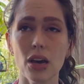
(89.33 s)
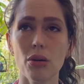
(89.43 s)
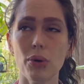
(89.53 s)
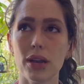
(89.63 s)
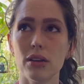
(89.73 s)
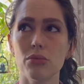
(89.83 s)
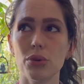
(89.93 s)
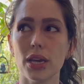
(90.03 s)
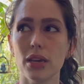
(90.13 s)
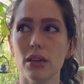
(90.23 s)
when
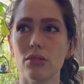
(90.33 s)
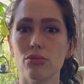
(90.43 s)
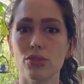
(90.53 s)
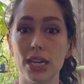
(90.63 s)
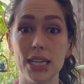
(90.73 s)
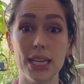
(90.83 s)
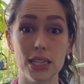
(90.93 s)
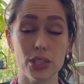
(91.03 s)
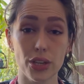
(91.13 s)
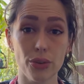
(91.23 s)
we really
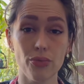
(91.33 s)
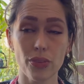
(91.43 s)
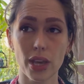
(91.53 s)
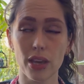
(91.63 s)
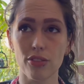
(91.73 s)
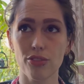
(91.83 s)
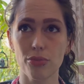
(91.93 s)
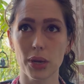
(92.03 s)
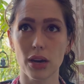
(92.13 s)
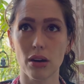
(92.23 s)
need to, if
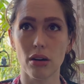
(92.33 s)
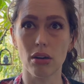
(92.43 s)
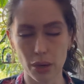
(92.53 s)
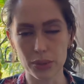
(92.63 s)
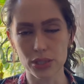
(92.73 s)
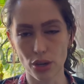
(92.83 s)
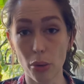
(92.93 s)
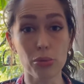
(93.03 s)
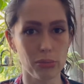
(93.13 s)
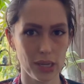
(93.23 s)
we are going to
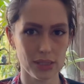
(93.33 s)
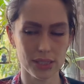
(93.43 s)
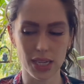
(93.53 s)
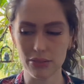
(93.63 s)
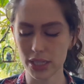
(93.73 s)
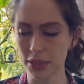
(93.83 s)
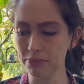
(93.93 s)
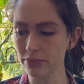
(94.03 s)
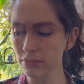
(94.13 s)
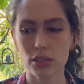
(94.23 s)
compromise our safety.
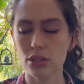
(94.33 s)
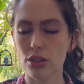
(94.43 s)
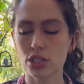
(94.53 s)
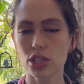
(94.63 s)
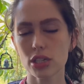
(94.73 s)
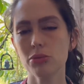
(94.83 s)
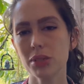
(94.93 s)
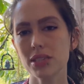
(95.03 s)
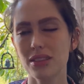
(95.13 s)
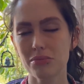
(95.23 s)
So the
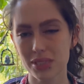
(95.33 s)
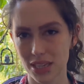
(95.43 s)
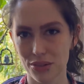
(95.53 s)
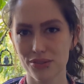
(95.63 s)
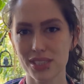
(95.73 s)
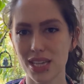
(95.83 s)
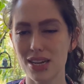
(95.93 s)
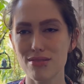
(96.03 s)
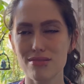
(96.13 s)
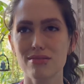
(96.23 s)
judgments themselves, they're
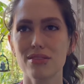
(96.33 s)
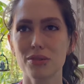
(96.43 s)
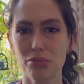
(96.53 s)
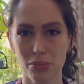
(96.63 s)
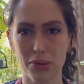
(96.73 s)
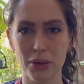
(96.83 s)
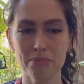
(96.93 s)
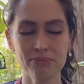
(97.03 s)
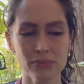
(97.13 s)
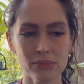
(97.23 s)
not the
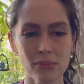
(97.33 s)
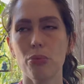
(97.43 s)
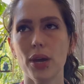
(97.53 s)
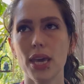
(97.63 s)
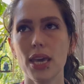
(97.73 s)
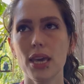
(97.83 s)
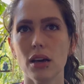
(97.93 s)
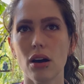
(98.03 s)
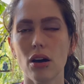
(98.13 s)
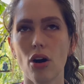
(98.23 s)
problem. We
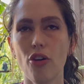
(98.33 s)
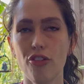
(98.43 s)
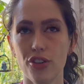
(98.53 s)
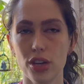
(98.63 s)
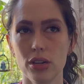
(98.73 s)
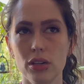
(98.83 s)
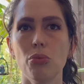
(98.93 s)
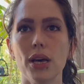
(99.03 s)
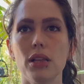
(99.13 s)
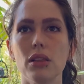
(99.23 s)
often
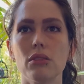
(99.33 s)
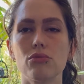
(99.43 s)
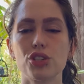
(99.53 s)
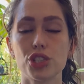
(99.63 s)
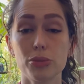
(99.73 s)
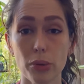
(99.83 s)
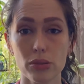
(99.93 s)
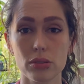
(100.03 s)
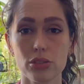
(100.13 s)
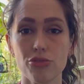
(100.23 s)
will
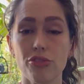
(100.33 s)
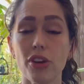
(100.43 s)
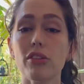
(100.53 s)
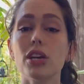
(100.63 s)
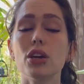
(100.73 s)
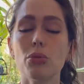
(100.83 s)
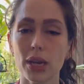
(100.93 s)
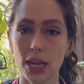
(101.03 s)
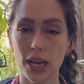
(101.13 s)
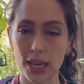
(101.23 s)
respond very
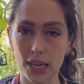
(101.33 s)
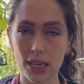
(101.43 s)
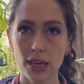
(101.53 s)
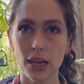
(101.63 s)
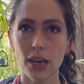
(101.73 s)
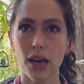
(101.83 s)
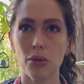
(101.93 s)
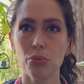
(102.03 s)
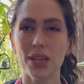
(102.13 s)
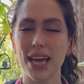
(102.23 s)
quickly
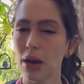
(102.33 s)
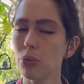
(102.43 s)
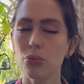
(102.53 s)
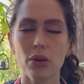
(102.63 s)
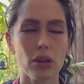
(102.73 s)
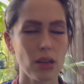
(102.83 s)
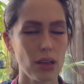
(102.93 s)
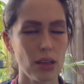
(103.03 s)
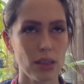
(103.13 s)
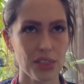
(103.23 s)
without
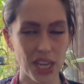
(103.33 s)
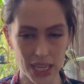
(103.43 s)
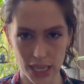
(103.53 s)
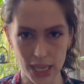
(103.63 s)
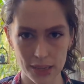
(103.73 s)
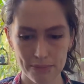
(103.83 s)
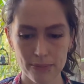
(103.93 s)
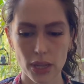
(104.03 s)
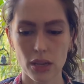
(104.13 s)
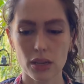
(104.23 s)
thinking
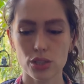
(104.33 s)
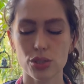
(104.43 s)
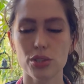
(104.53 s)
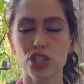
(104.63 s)
to the